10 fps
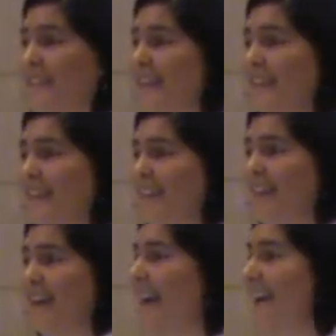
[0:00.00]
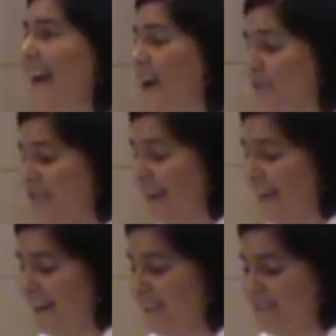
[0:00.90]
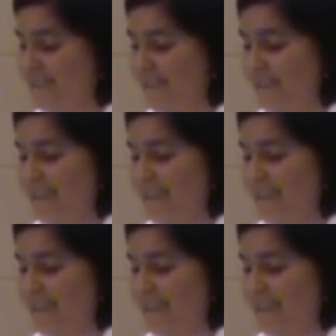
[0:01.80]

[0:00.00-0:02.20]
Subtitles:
to think and how to act.